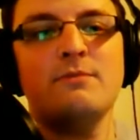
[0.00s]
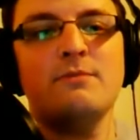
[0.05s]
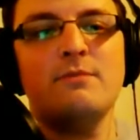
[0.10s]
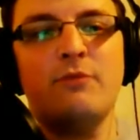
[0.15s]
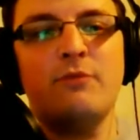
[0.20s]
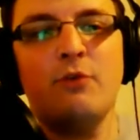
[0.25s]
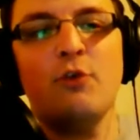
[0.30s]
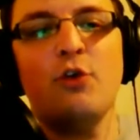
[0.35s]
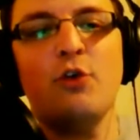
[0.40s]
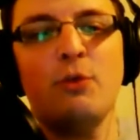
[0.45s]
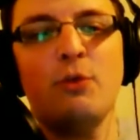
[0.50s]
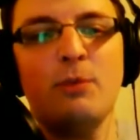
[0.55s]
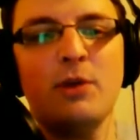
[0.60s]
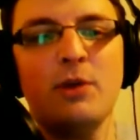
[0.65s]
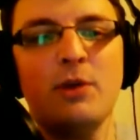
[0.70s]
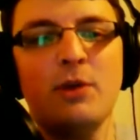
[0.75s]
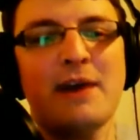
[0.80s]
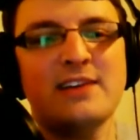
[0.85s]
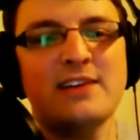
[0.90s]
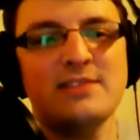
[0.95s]
for your money,
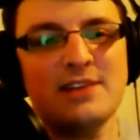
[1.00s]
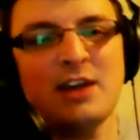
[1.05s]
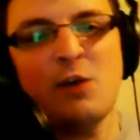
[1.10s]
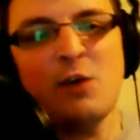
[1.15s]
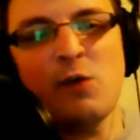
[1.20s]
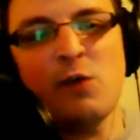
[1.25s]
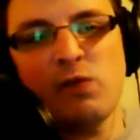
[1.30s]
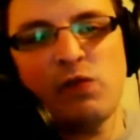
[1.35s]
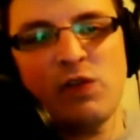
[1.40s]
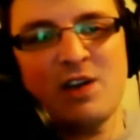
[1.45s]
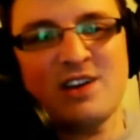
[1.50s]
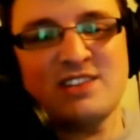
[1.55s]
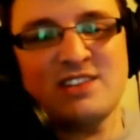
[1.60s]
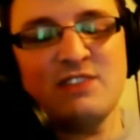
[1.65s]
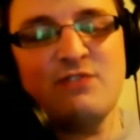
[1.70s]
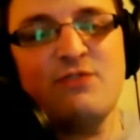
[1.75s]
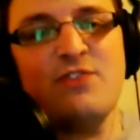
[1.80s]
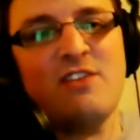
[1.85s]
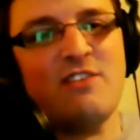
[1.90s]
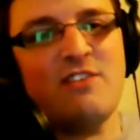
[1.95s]
basically.
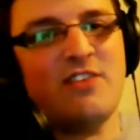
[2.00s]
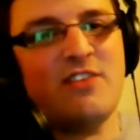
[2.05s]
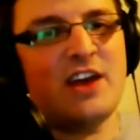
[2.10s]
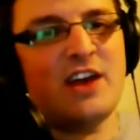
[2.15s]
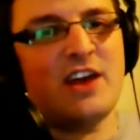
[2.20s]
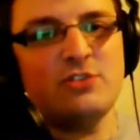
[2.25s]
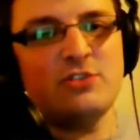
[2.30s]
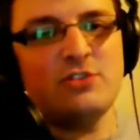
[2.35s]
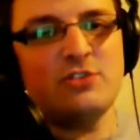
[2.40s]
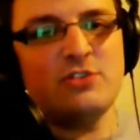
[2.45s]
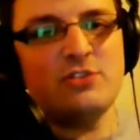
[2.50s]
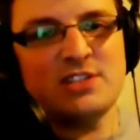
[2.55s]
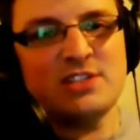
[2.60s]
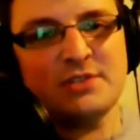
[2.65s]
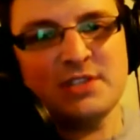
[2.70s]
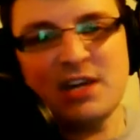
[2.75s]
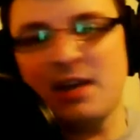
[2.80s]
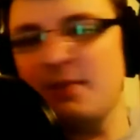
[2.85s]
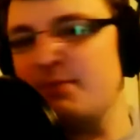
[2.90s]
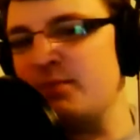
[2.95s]
Because in theory, they could just now
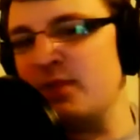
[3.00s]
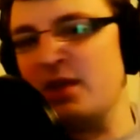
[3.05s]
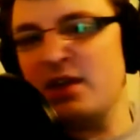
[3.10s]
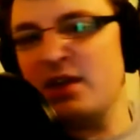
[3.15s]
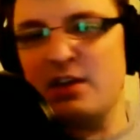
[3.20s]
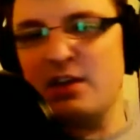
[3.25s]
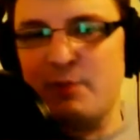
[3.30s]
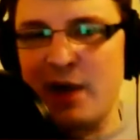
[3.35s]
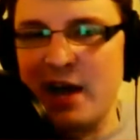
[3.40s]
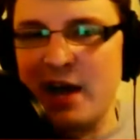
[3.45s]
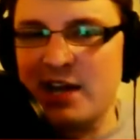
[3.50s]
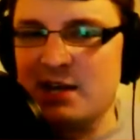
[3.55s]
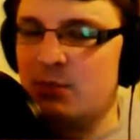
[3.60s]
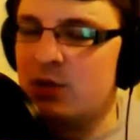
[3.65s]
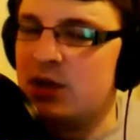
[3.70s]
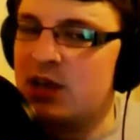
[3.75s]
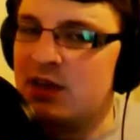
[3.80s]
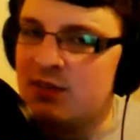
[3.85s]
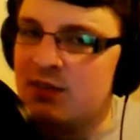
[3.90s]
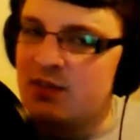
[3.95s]
say, you've paid your
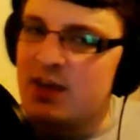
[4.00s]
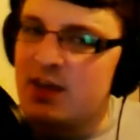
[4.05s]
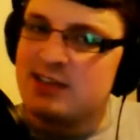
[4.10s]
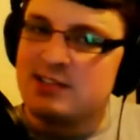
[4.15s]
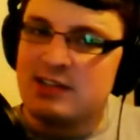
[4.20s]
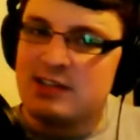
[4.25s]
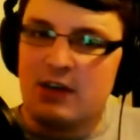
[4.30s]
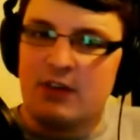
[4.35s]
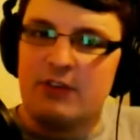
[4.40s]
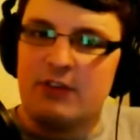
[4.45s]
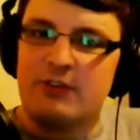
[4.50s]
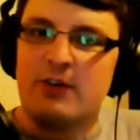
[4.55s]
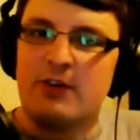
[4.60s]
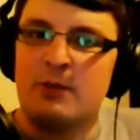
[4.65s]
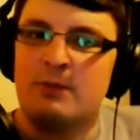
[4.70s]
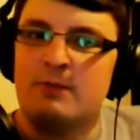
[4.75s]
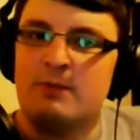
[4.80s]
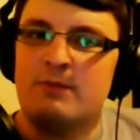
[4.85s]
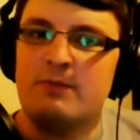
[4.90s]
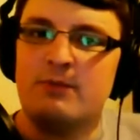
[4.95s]
money, there's the
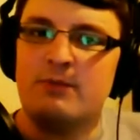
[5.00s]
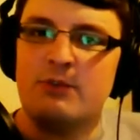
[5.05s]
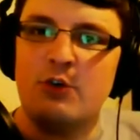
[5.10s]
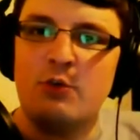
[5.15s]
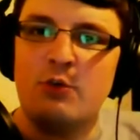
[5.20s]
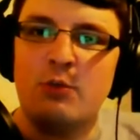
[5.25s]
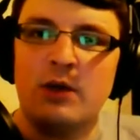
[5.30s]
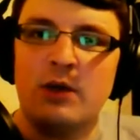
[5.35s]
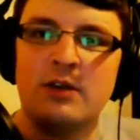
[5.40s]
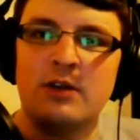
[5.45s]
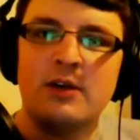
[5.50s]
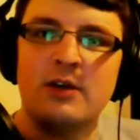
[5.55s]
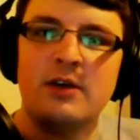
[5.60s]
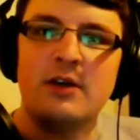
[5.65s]
console, do one.